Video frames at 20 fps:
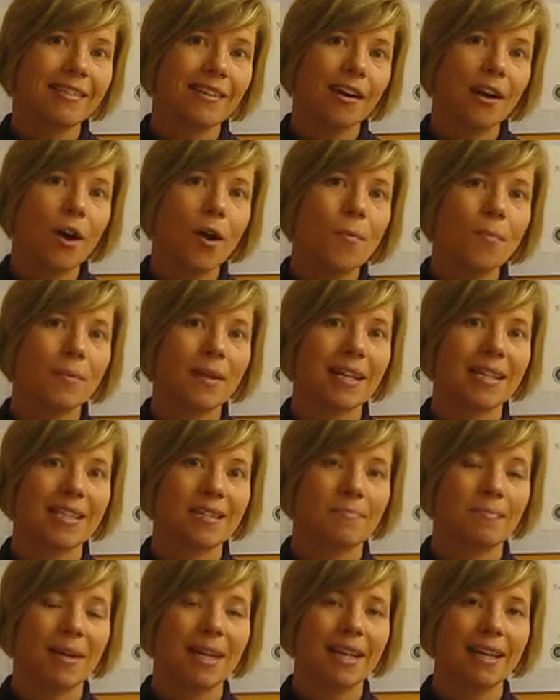I hope that's
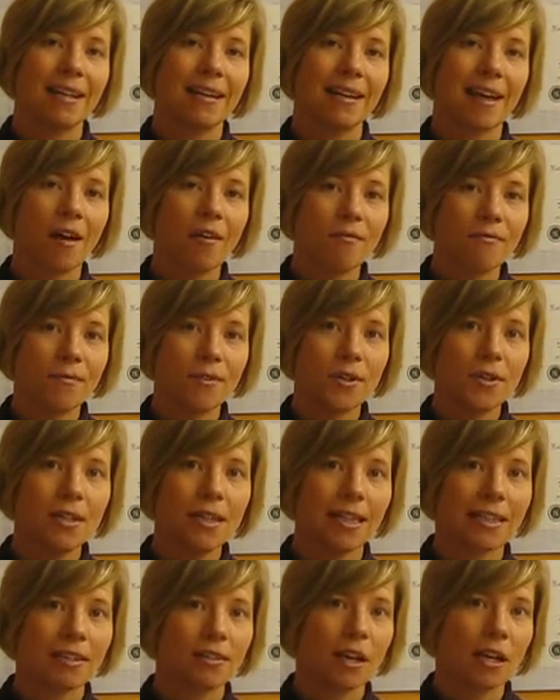been helpful.
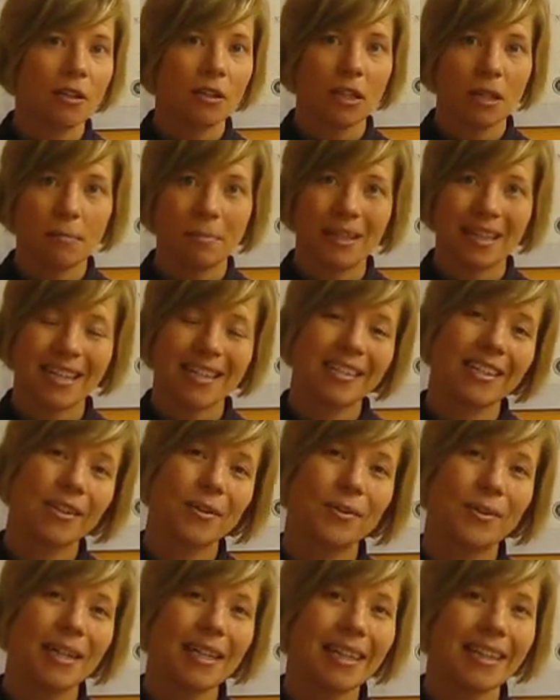I tried to keep it nice and
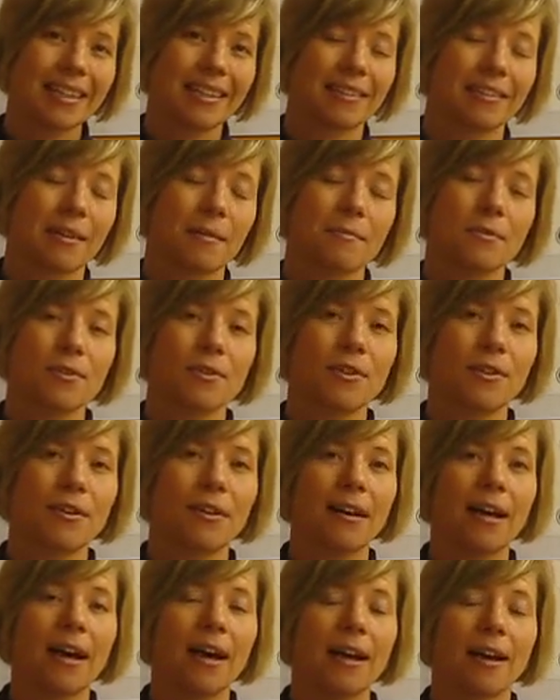quick. I'm sure you
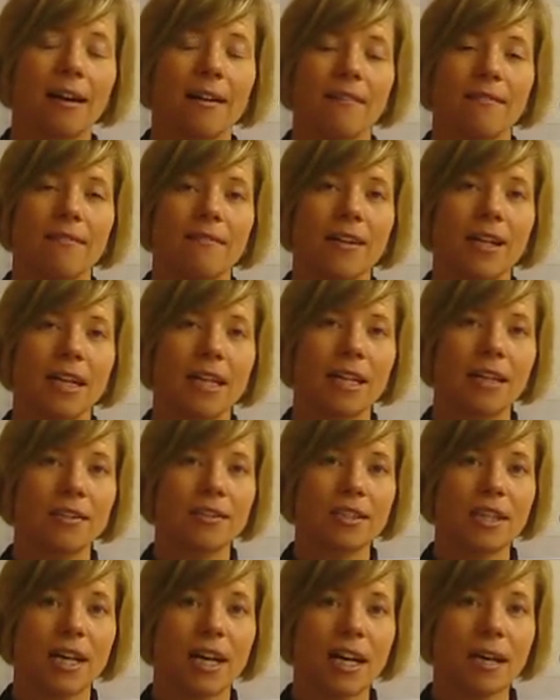got very little
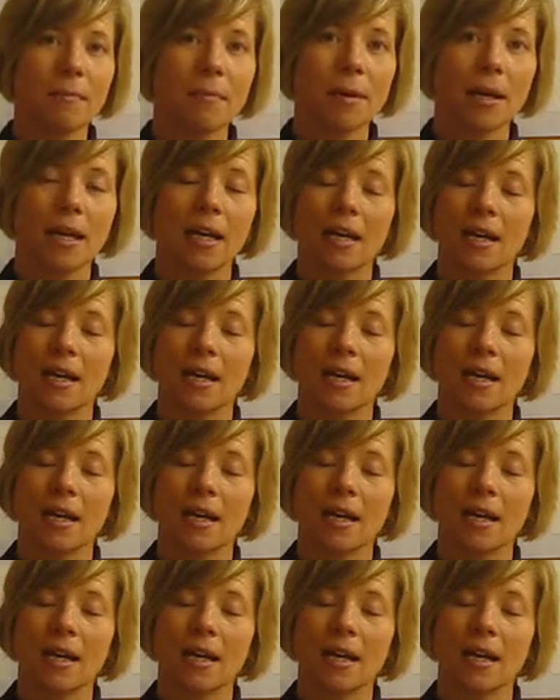time.